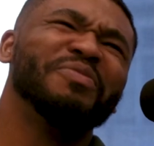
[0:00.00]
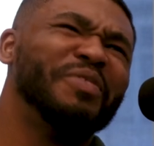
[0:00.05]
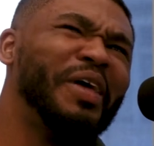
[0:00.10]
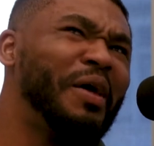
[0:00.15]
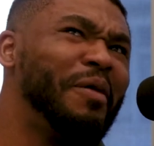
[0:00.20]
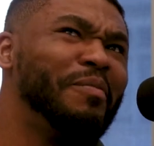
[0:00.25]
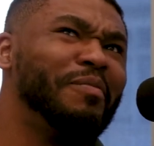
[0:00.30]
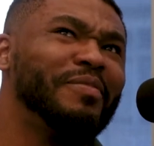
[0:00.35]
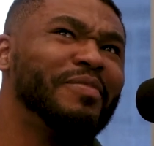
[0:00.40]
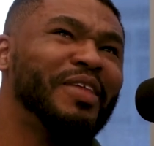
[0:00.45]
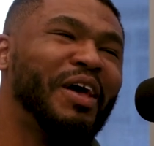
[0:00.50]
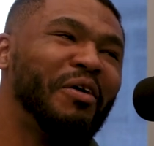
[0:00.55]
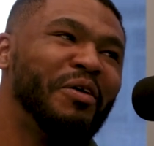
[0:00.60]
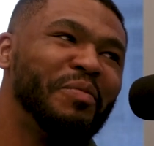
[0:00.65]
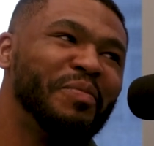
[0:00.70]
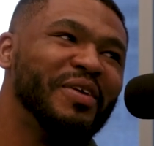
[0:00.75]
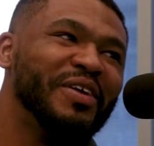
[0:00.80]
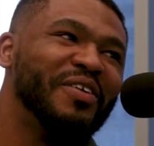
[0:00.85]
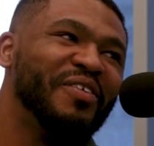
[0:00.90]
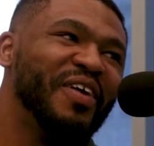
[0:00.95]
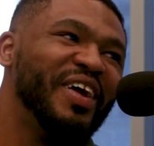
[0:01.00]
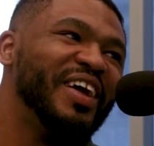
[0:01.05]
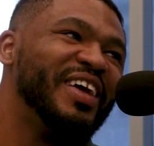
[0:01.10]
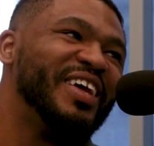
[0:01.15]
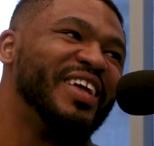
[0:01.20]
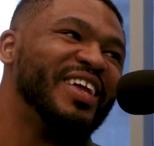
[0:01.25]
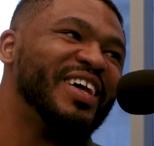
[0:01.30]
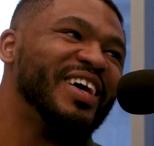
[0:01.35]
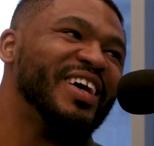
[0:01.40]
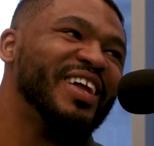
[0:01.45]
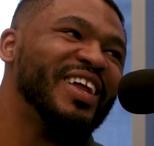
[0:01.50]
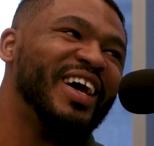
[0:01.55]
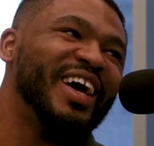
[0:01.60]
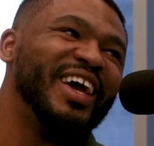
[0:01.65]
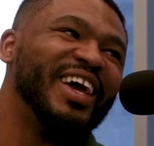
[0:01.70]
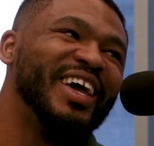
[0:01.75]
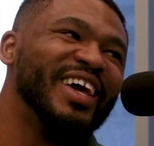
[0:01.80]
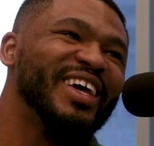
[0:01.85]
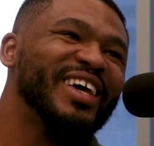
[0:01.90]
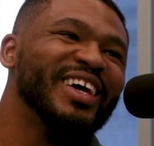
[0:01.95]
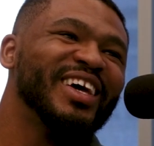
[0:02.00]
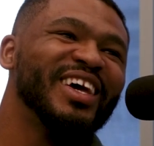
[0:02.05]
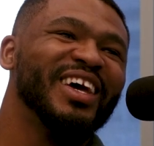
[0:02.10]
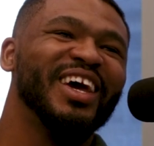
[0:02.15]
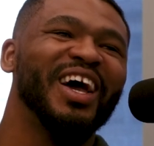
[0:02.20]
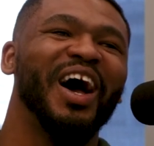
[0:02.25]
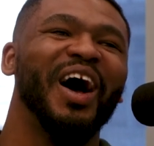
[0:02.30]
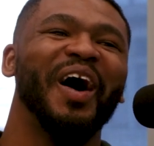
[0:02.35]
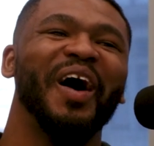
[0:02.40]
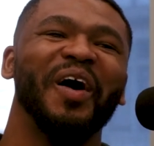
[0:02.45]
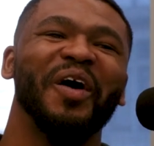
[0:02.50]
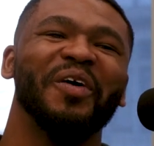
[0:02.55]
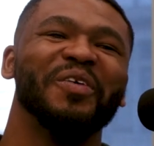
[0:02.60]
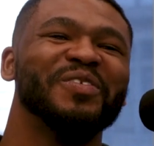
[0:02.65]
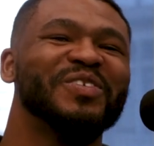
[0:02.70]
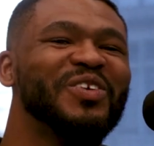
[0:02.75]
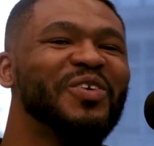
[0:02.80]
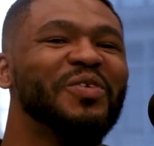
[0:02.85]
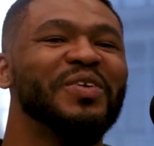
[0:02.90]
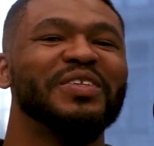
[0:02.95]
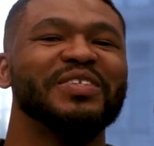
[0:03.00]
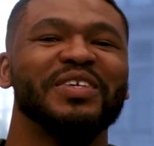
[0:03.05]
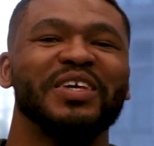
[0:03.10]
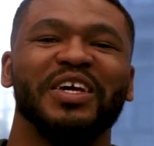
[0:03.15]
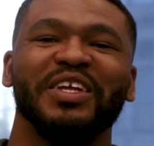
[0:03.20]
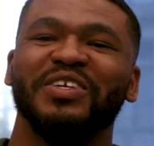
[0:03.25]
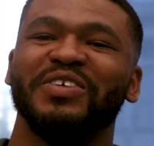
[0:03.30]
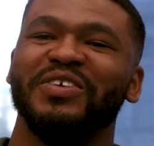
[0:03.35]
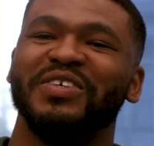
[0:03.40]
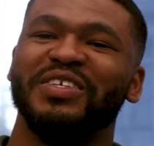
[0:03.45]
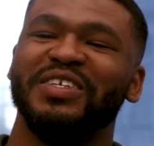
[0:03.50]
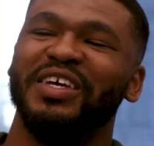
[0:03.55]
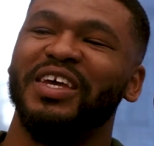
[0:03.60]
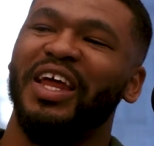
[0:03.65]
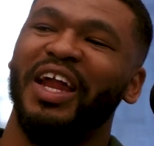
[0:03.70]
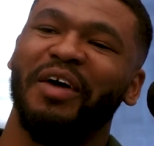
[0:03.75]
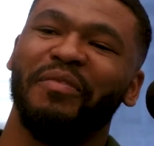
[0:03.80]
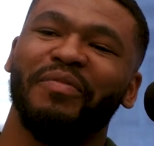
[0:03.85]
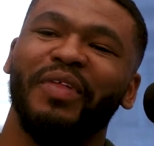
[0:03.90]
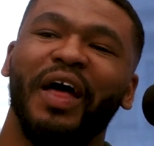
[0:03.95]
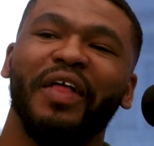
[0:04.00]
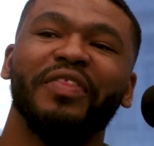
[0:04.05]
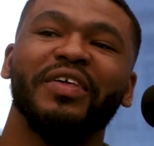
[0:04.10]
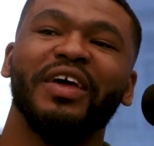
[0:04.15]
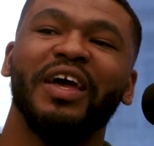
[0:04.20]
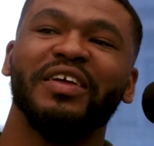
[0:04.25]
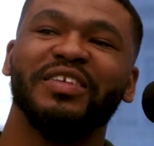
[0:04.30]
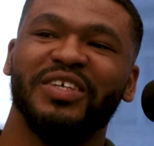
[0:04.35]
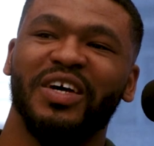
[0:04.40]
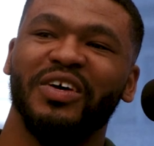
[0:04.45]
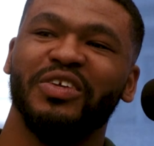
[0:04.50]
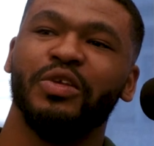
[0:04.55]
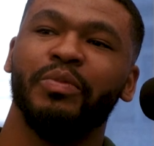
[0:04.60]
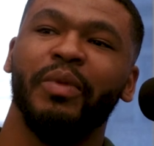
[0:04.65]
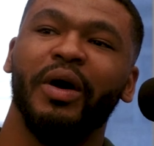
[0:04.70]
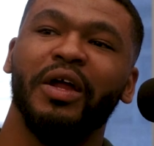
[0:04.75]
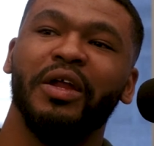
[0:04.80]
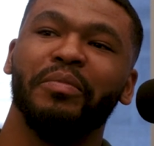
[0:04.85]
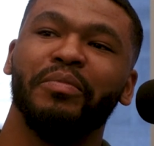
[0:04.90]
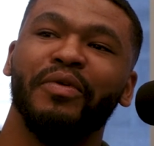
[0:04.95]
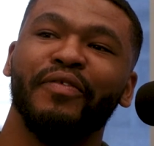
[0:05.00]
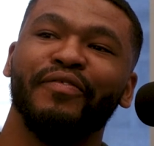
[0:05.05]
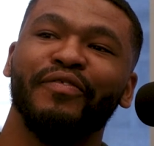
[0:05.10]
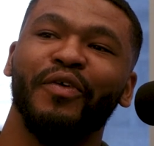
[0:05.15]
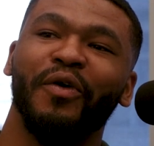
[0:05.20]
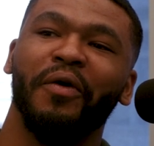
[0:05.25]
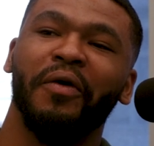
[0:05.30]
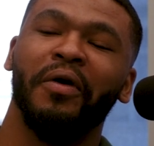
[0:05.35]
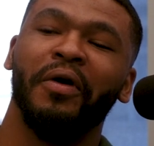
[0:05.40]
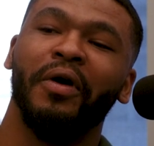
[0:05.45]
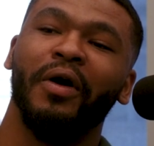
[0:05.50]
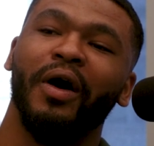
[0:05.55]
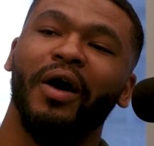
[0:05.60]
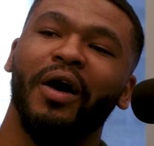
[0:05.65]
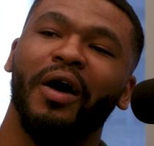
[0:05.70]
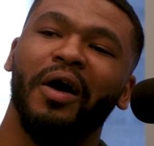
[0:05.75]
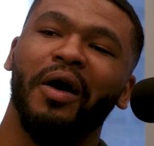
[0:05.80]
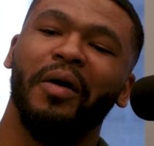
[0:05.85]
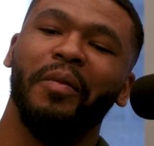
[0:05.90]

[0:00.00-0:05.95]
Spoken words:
that would be great. Like, so it's interesting, and I think I talked about it before